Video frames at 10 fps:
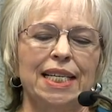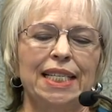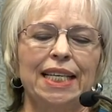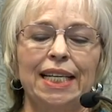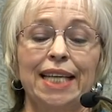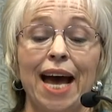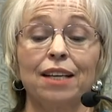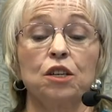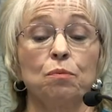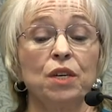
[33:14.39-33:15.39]

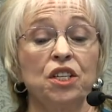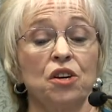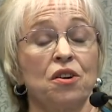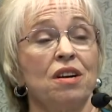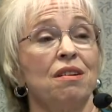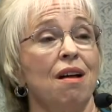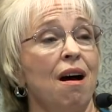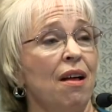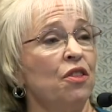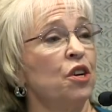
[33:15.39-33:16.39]
Didactic material
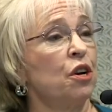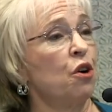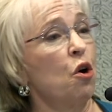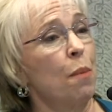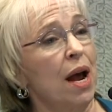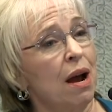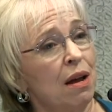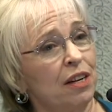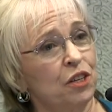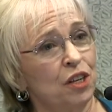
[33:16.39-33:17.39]
on the
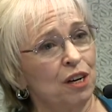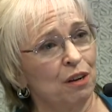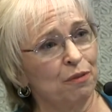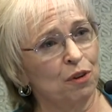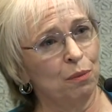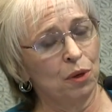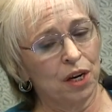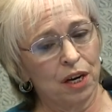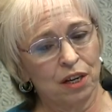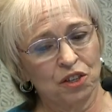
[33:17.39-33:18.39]
neurobiology of
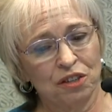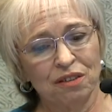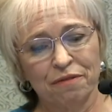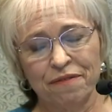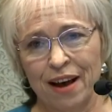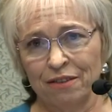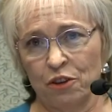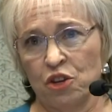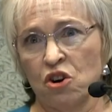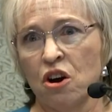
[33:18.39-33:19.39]
communication, the fact
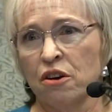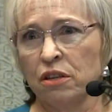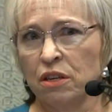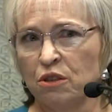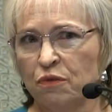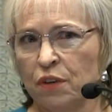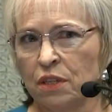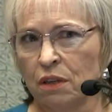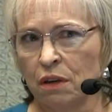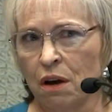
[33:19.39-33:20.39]
that there are these
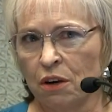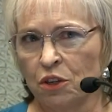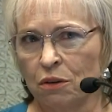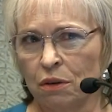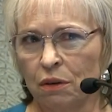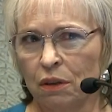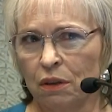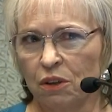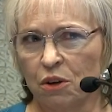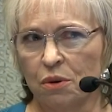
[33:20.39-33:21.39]
physiological
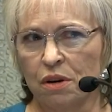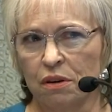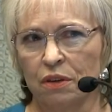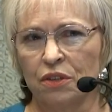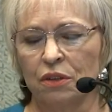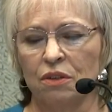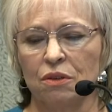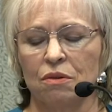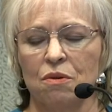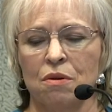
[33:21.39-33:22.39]

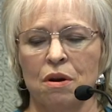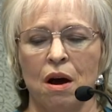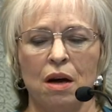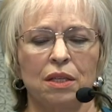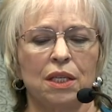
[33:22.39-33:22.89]
coherences or not,